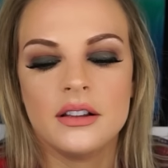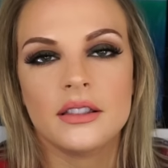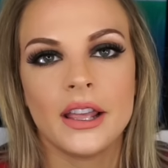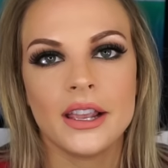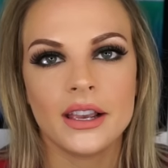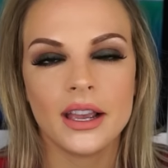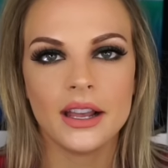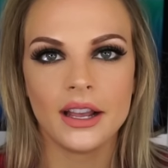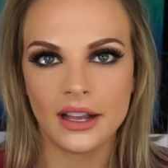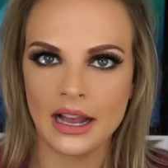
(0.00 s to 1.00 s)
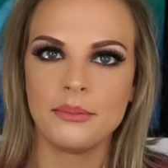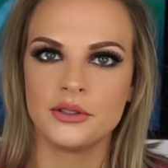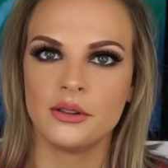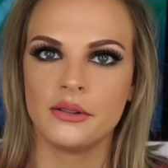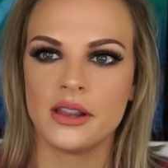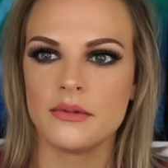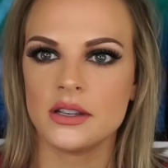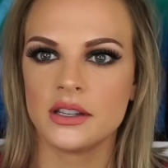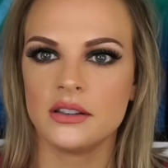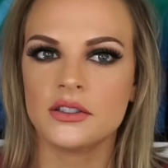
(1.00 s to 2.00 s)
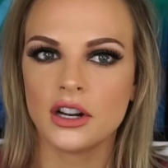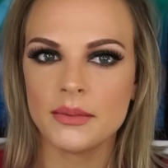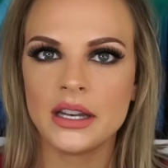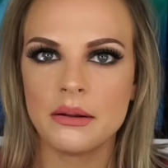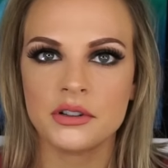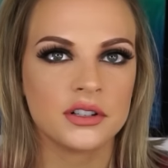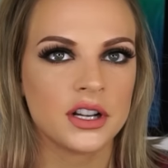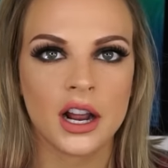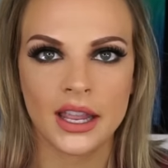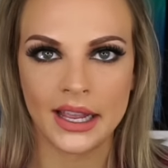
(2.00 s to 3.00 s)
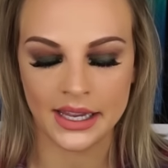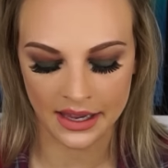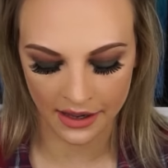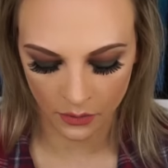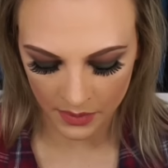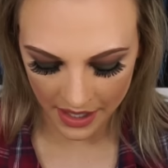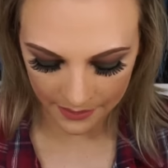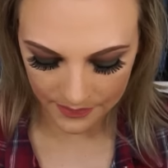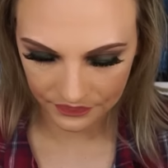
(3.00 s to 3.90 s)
Like, absolutely amazing. Sorry my neighbors are talking. I can't help that.